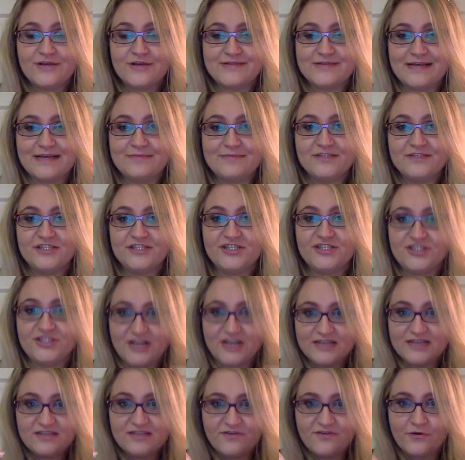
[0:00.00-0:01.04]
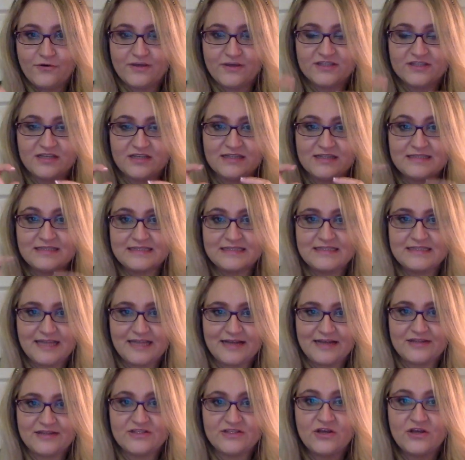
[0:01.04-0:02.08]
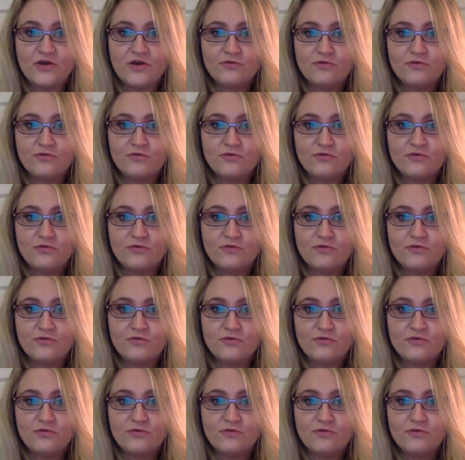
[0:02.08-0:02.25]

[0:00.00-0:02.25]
was able to just focus on the details